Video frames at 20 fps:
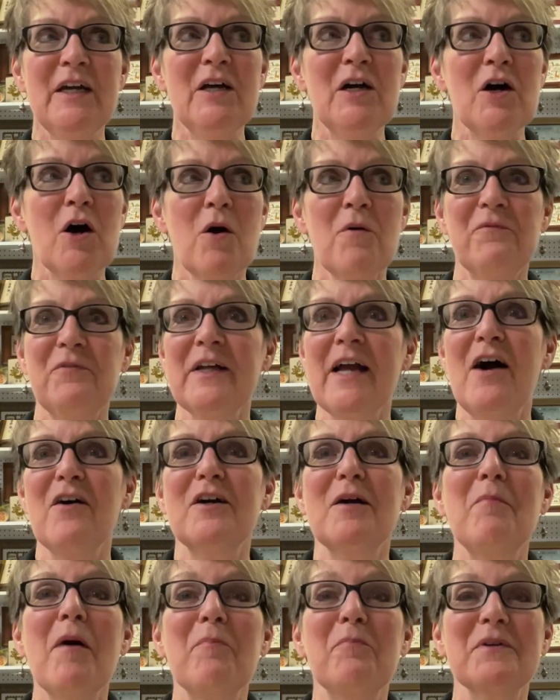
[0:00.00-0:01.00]
hopefully I'll
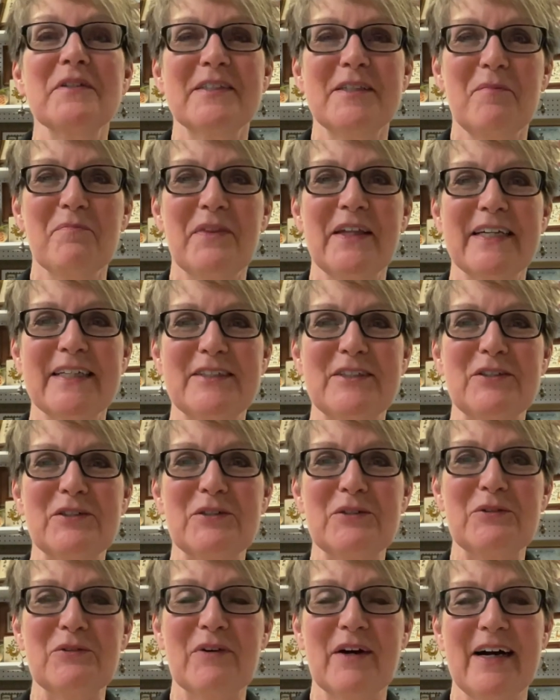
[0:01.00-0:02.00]
come up with something
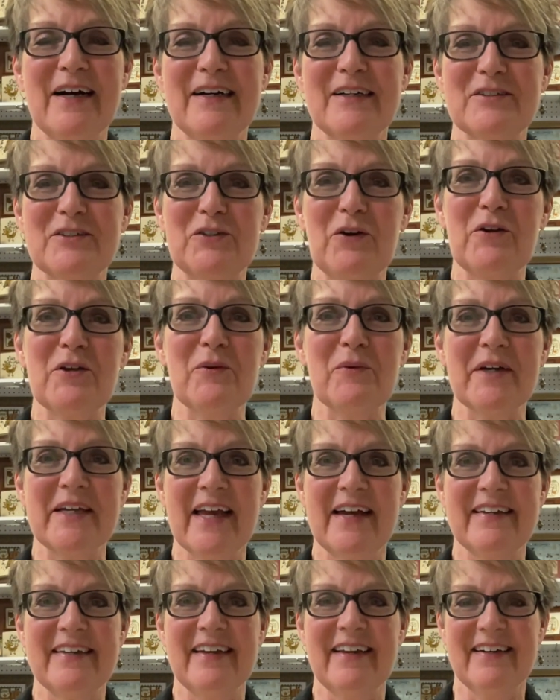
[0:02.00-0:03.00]
to show you
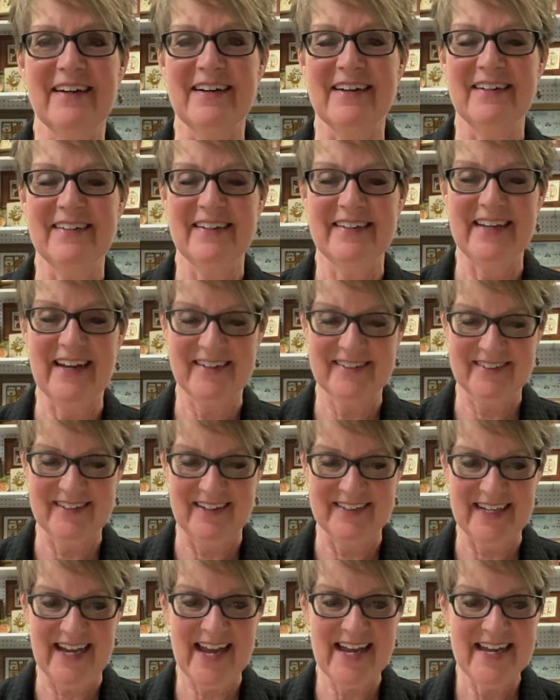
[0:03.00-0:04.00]
again next
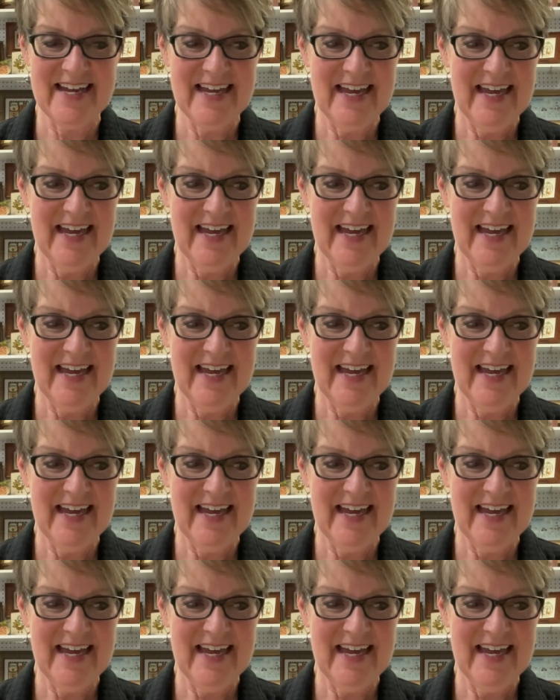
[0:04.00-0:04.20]
Sunday.